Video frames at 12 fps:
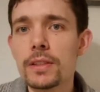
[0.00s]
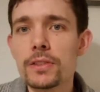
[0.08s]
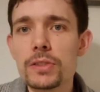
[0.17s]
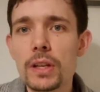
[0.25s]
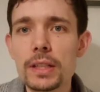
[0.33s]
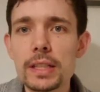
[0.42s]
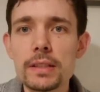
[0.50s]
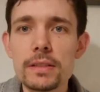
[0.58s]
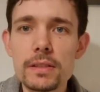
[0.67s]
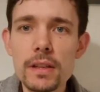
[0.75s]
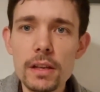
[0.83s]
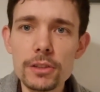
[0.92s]
this study
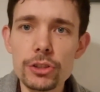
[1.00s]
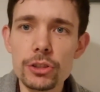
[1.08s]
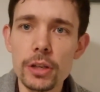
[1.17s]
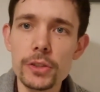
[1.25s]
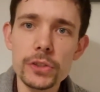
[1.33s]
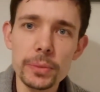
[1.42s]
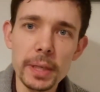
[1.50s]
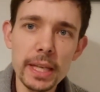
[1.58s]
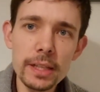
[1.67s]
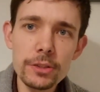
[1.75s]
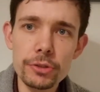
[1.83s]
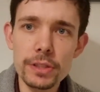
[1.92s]
does show some
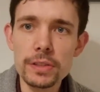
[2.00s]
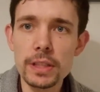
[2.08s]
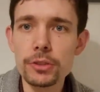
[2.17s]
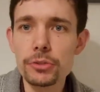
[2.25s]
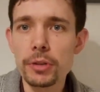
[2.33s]
interesting